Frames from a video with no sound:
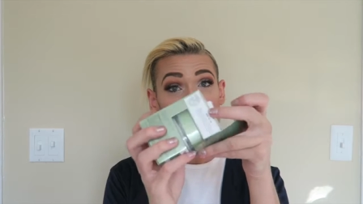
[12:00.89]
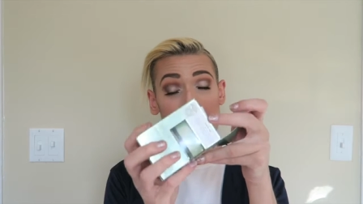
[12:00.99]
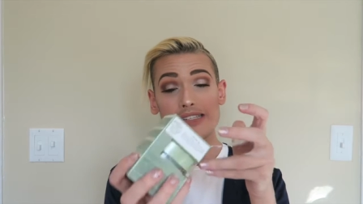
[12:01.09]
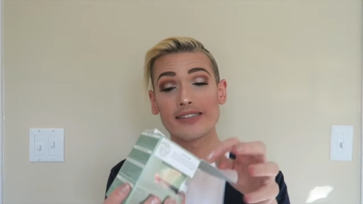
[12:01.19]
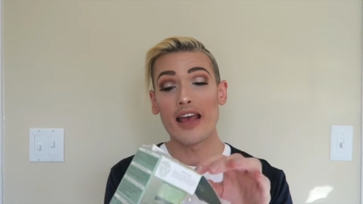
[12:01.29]

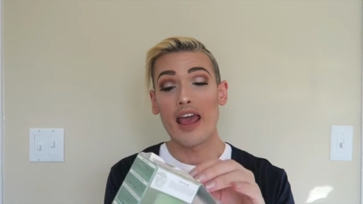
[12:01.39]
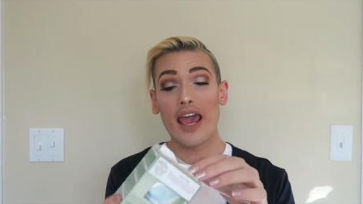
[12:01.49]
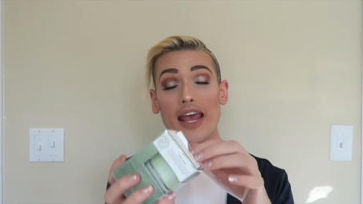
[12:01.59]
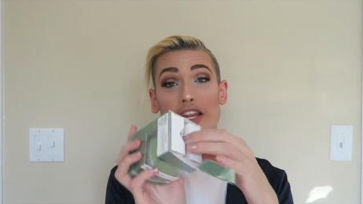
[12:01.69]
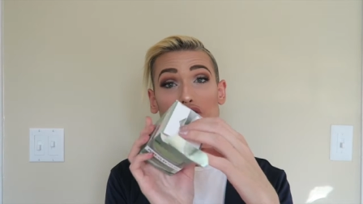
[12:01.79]
this.
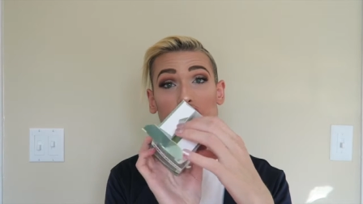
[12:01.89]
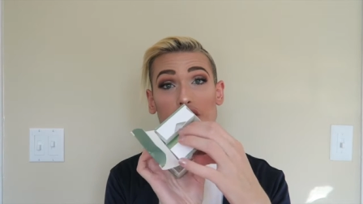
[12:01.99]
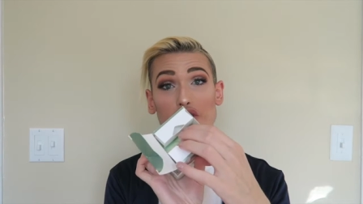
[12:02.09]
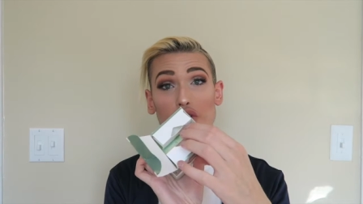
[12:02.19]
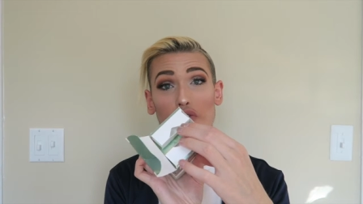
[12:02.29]
And there's
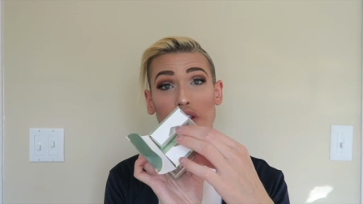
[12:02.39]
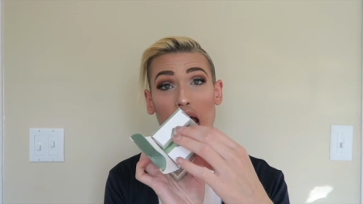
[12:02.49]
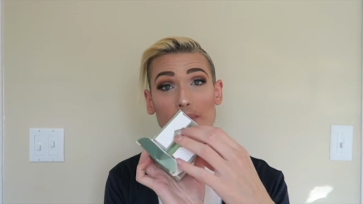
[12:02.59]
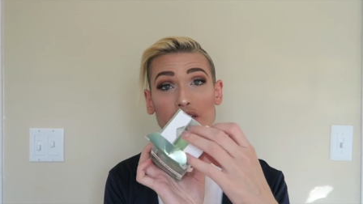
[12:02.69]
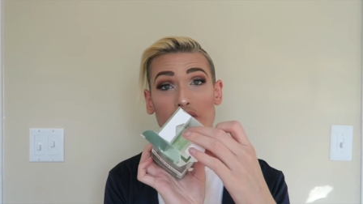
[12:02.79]
these two
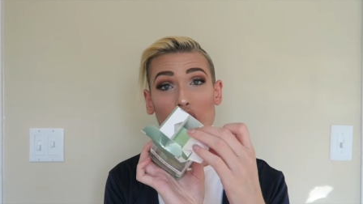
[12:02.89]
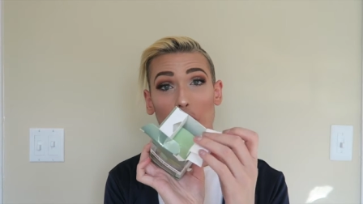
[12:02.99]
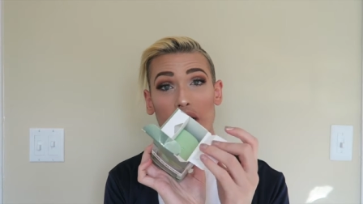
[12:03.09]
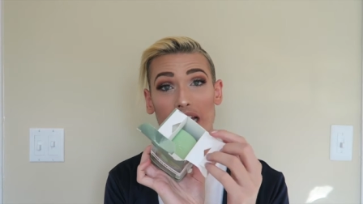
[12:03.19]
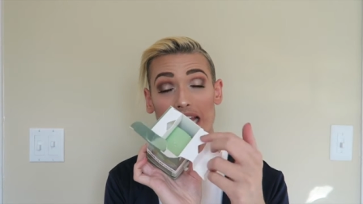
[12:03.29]
flaps. You have to
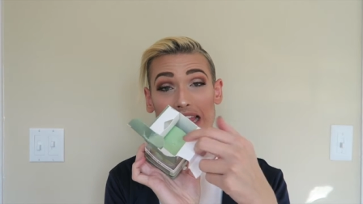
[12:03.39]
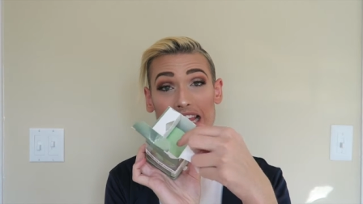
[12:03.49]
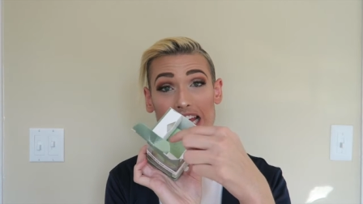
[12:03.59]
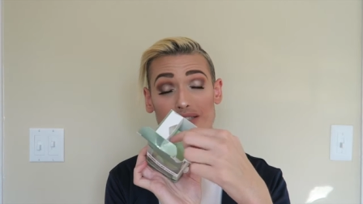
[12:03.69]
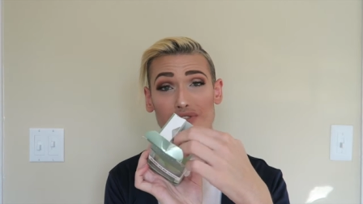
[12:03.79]
open it like
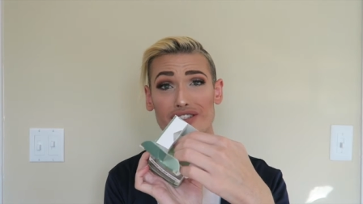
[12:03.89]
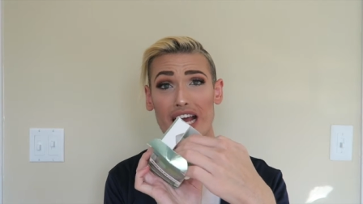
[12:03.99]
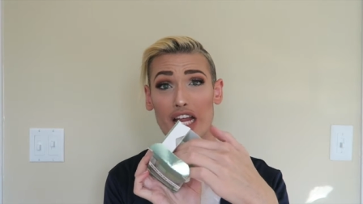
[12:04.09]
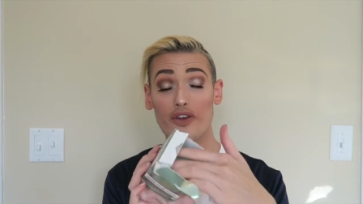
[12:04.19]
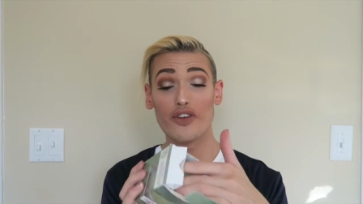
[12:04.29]
this, which is
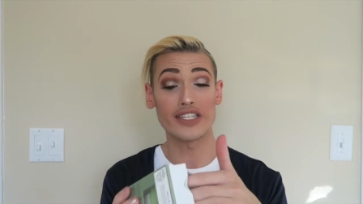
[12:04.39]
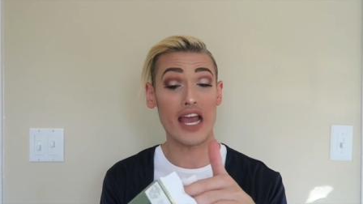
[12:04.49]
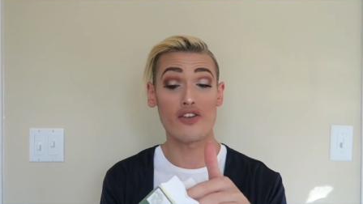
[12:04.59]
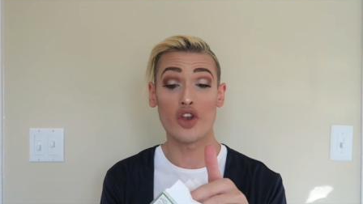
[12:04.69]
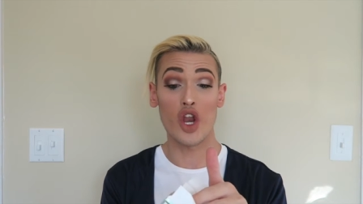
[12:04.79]
kind of
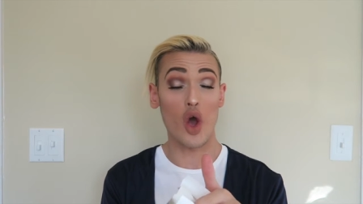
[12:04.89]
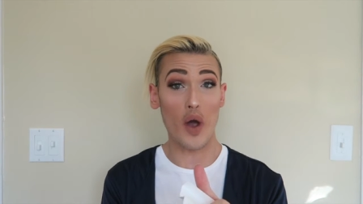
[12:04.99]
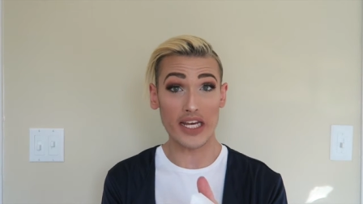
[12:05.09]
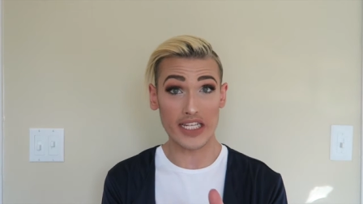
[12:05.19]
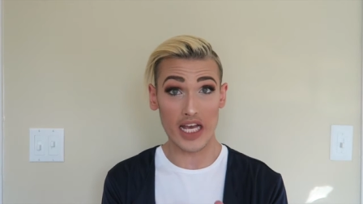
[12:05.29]
confusing. I have no
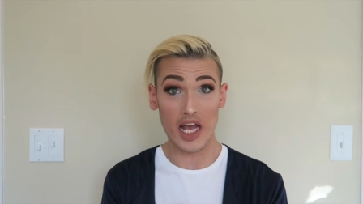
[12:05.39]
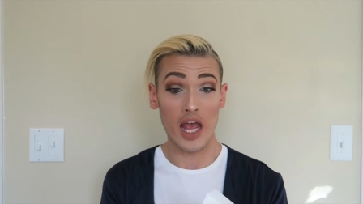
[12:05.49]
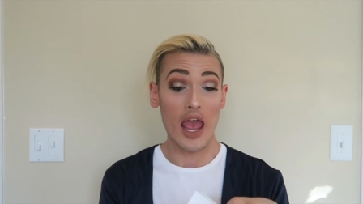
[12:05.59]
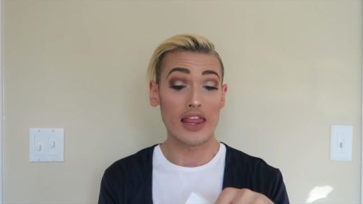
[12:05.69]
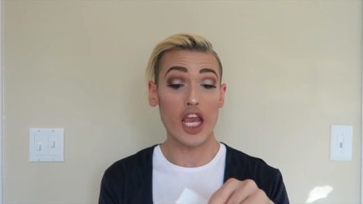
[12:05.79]

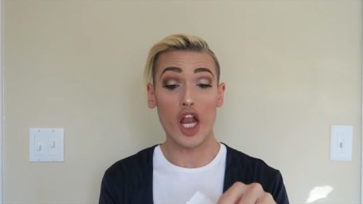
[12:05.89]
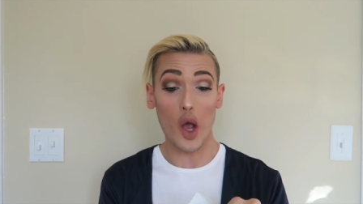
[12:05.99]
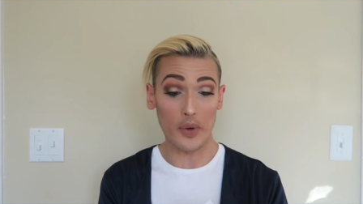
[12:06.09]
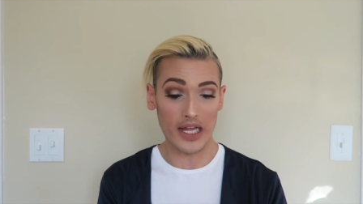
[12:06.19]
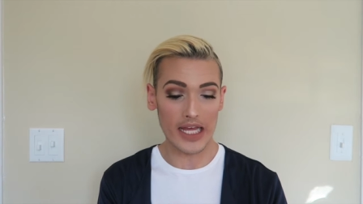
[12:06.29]
idea didn't
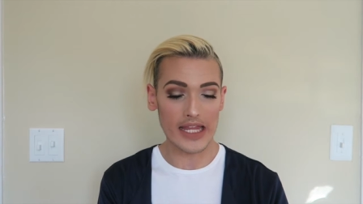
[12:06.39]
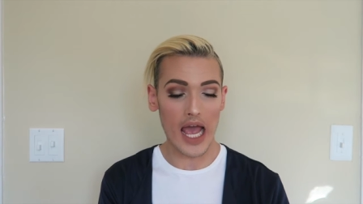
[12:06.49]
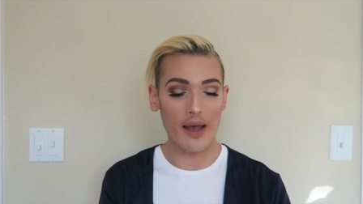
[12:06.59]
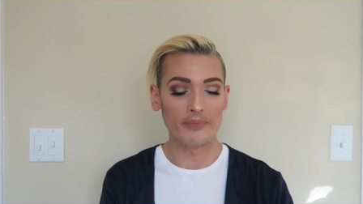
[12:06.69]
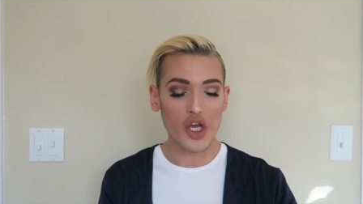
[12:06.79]
open it like
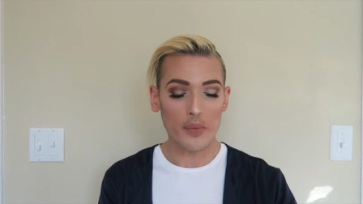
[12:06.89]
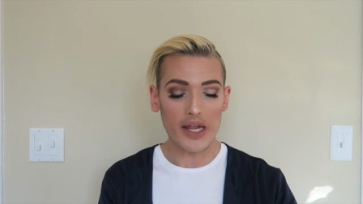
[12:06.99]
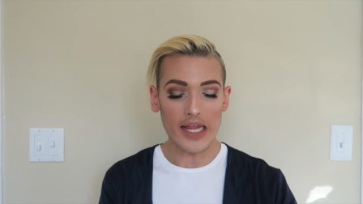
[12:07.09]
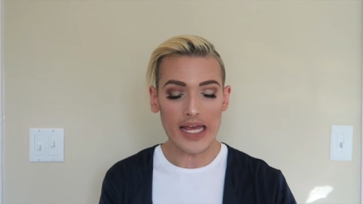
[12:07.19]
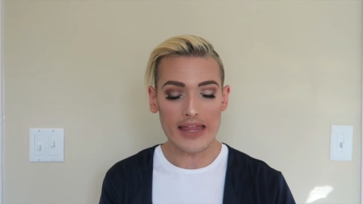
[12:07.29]
that. So you open
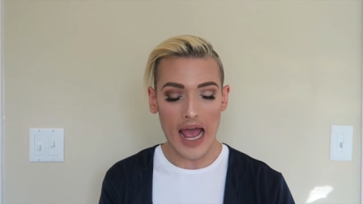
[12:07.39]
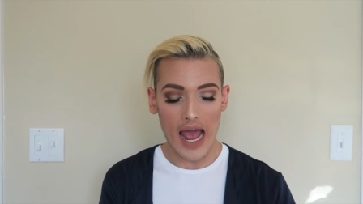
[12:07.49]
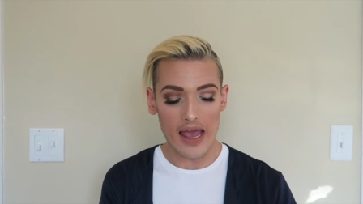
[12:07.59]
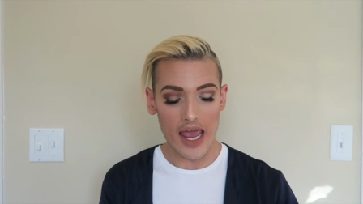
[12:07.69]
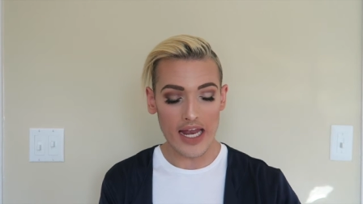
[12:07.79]
it like
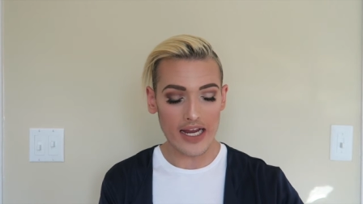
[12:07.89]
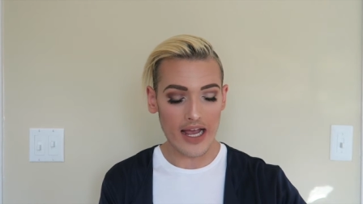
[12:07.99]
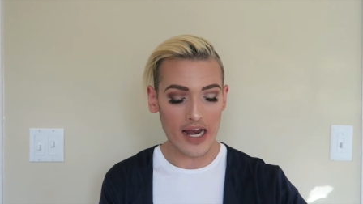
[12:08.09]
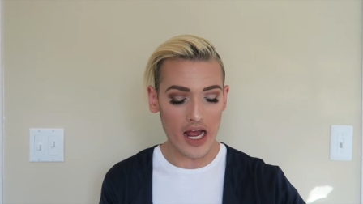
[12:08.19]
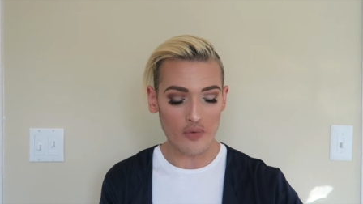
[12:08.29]
that, and it
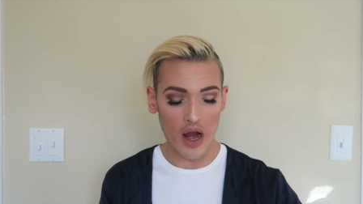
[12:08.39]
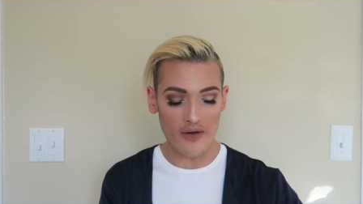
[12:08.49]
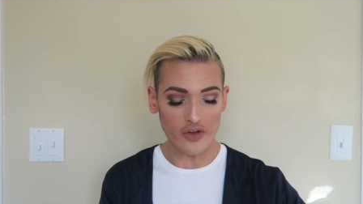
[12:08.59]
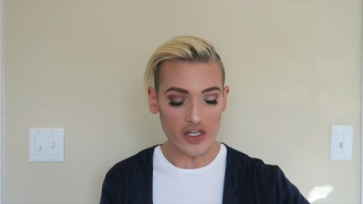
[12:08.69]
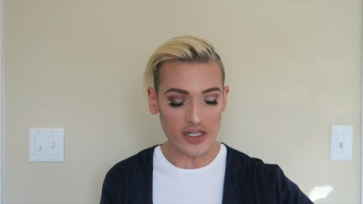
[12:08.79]
kind of
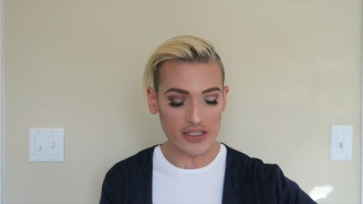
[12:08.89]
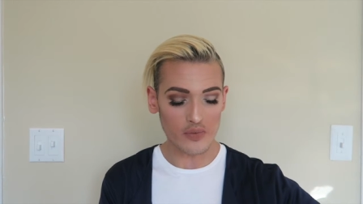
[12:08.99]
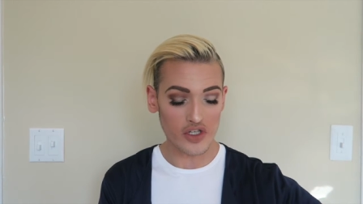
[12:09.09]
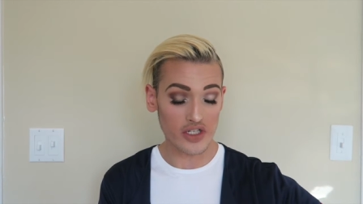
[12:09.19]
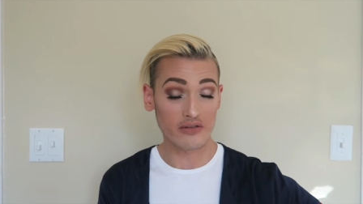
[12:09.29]
unravels,
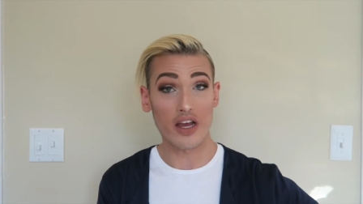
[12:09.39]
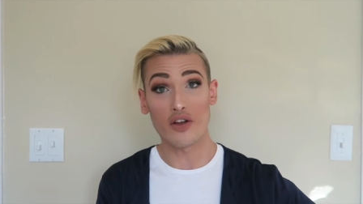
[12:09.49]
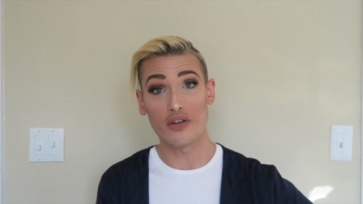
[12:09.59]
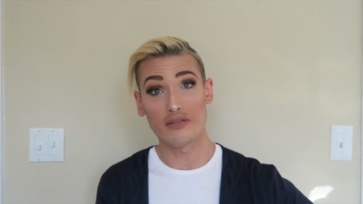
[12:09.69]
which the